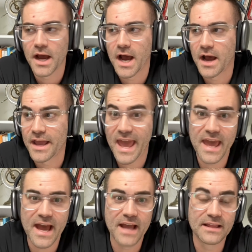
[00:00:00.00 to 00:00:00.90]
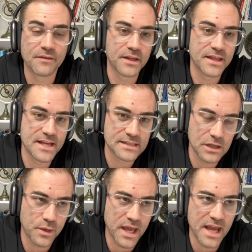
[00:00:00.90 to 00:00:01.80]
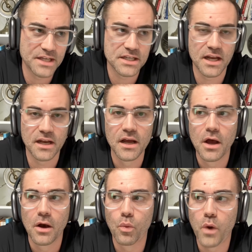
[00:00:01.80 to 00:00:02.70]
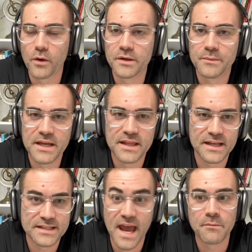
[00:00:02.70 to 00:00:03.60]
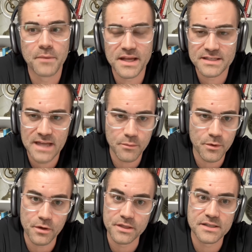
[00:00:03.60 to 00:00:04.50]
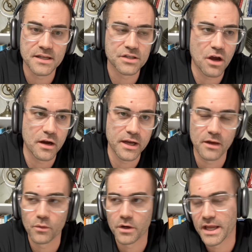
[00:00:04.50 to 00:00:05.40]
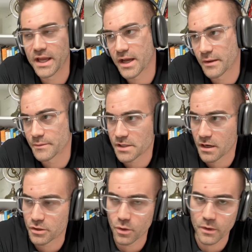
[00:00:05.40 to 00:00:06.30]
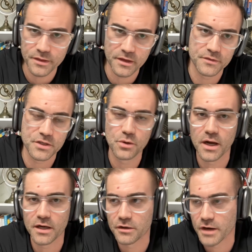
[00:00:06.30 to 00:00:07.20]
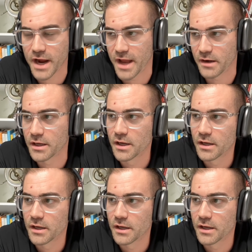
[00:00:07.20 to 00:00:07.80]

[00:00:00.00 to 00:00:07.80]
Hey, I live in this location. What would be the 10 best neighborhoods to target where incomes are north of 200 grand?